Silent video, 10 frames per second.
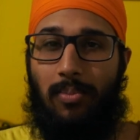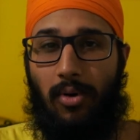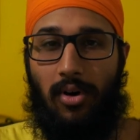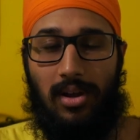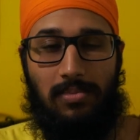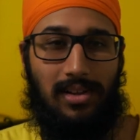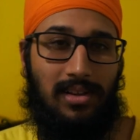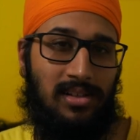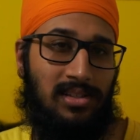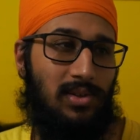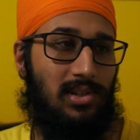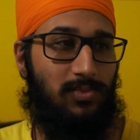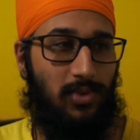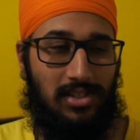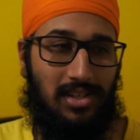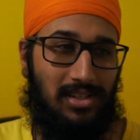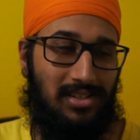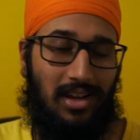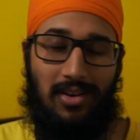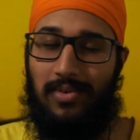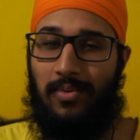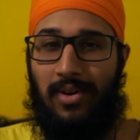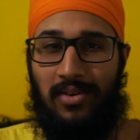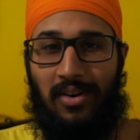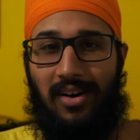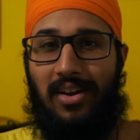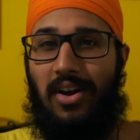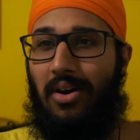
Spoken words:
a boy but learns to express herself and whatnot,